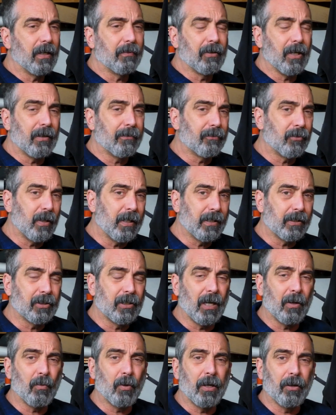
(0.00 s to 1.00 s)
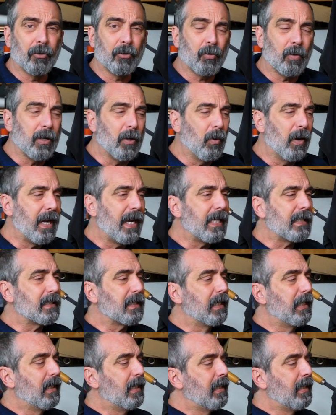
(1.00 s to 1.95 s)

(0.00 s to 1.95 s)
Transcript: I've got a friend that's got one in 308.